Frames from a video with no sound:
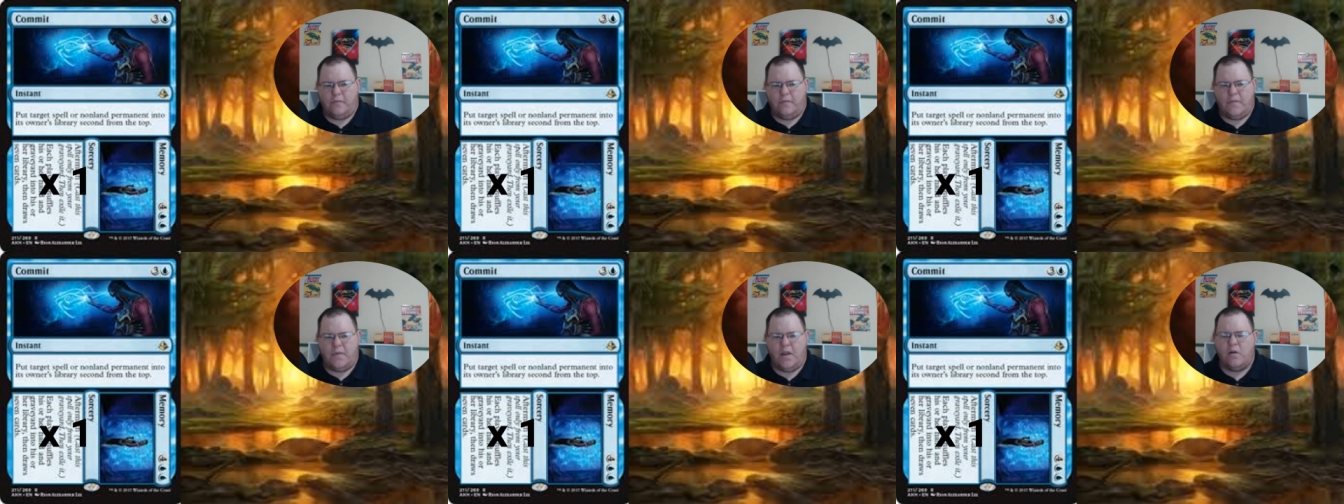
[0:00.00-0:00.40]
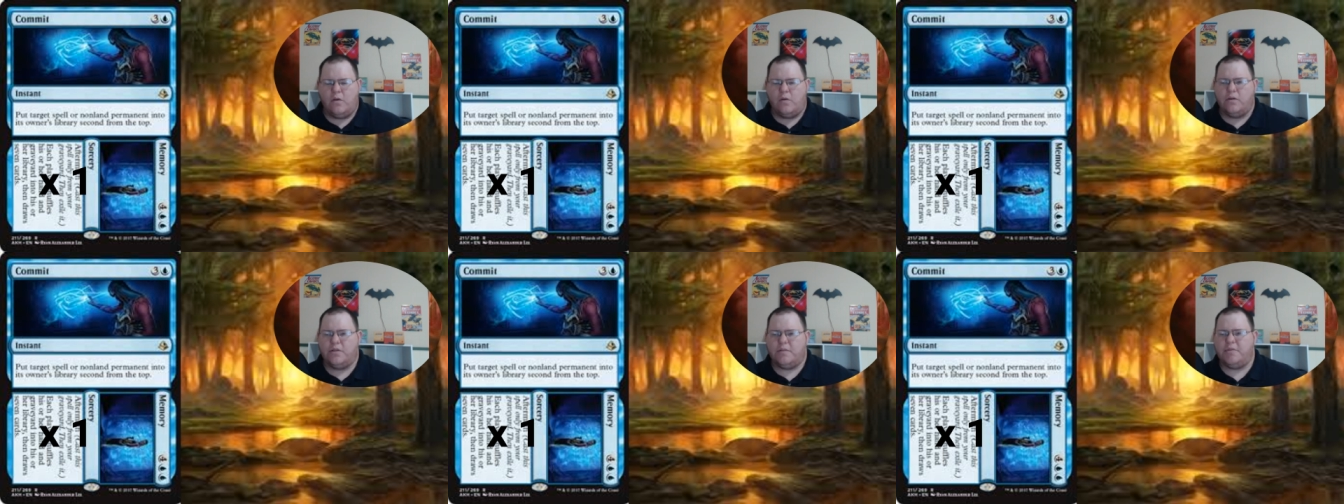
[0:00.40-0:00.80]
Of
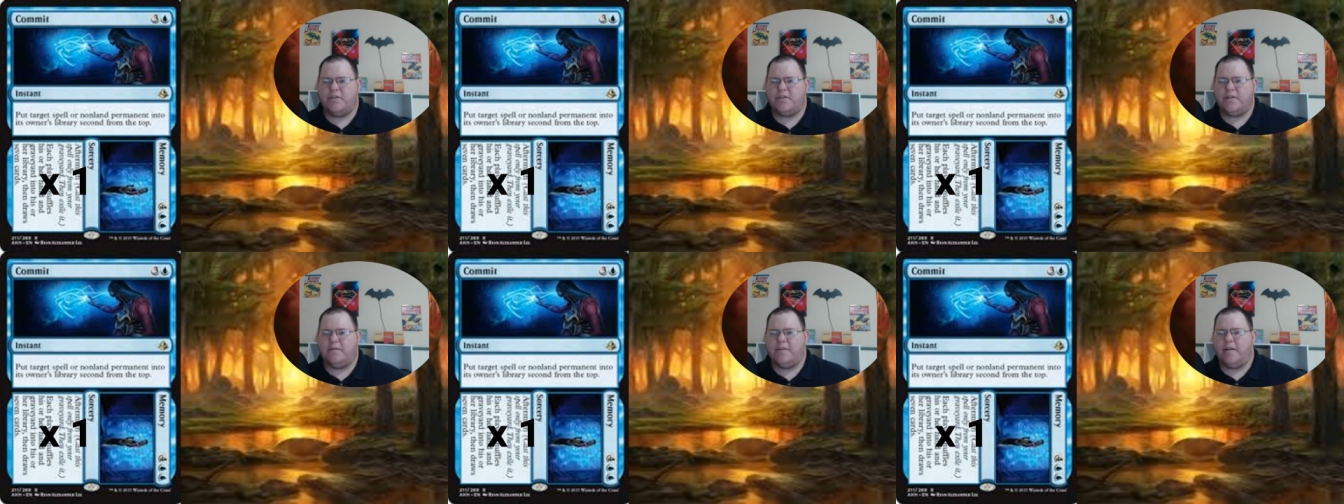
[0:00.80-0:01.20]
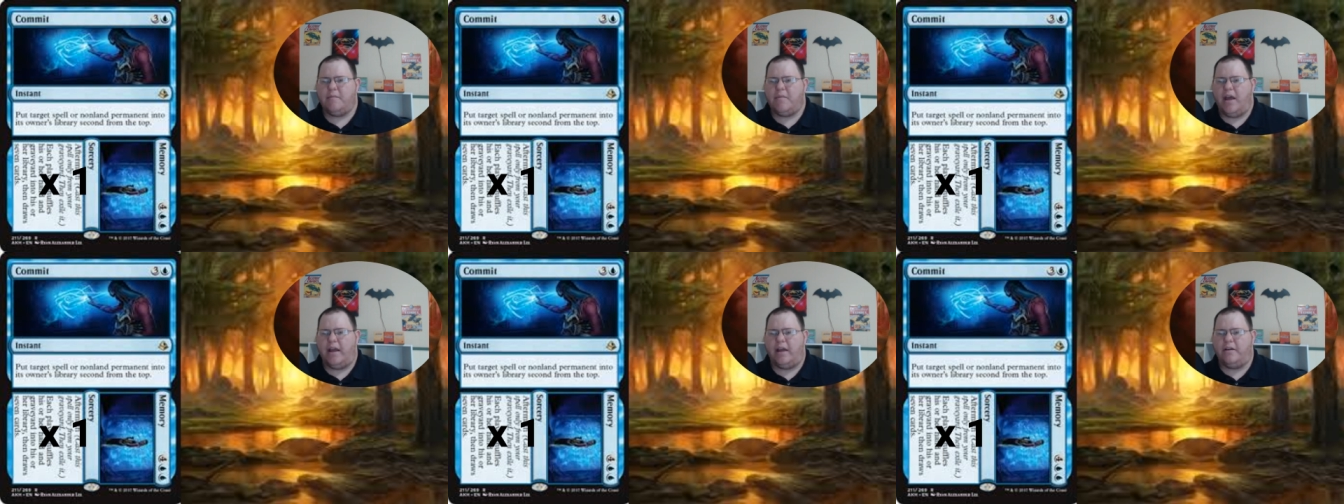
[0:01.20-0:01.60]
course, it puts everything
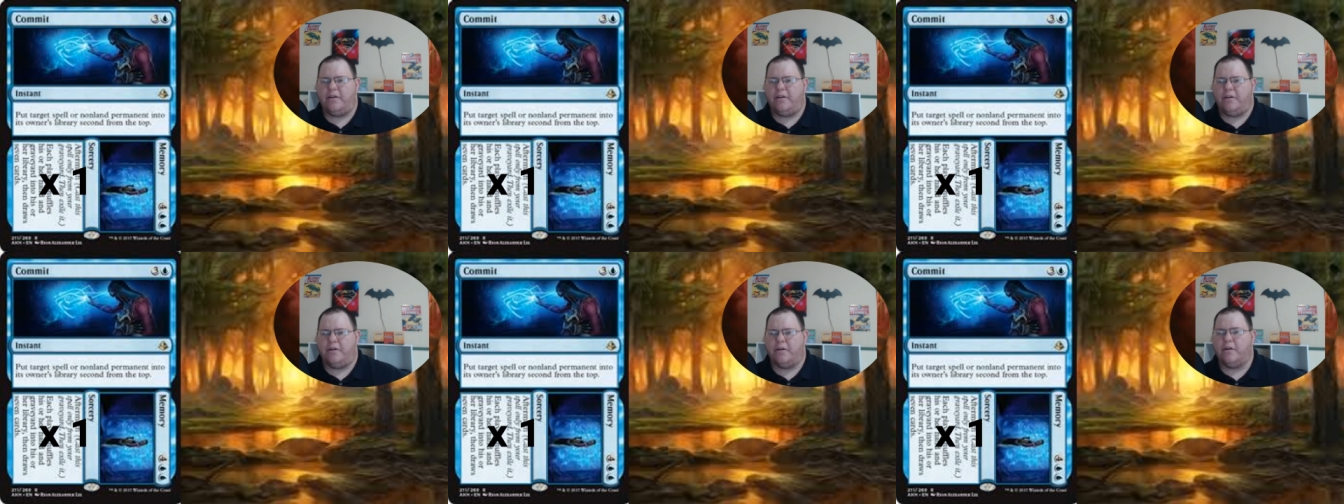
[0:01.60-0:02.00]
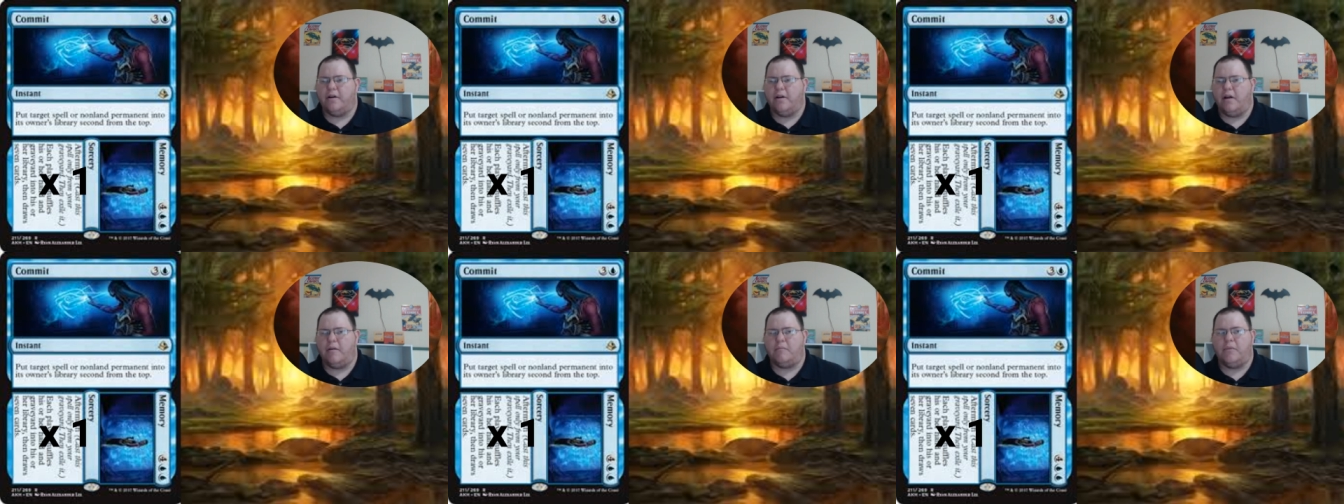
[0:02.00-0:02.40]
back into
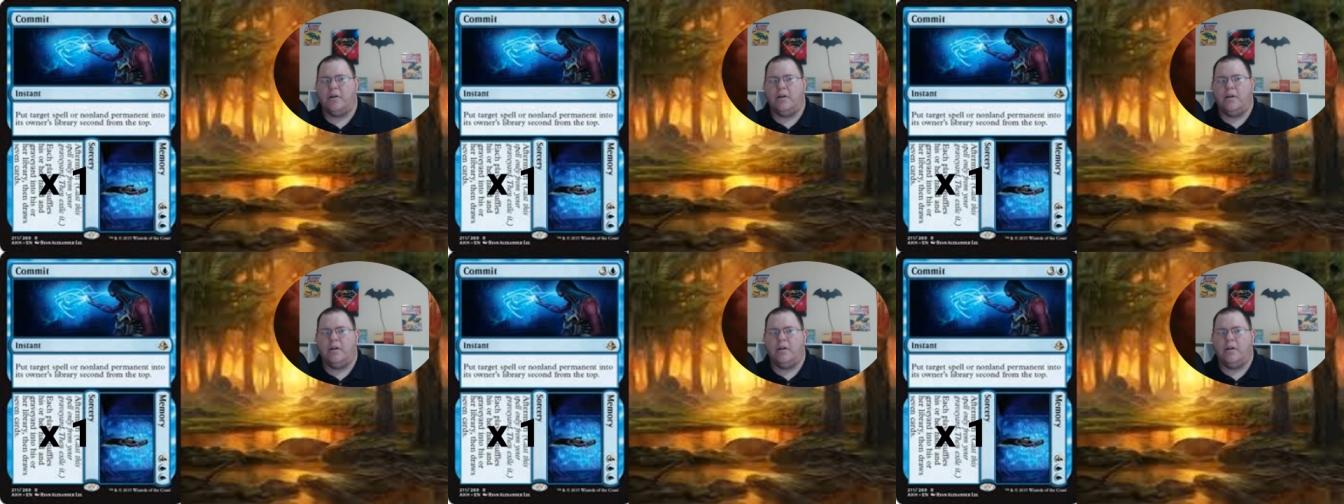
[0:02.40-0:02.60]
your